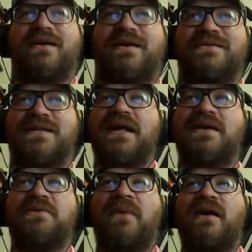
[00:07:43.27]
Today
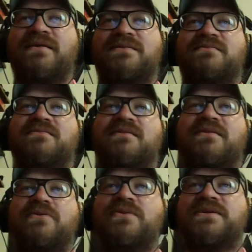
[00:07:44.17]
in the box, is,
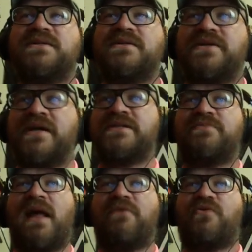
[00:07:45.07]
uh, oh, did they changed the
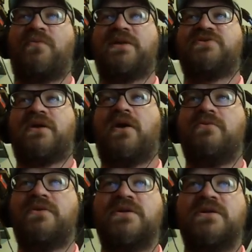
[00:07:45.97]
platform entry code.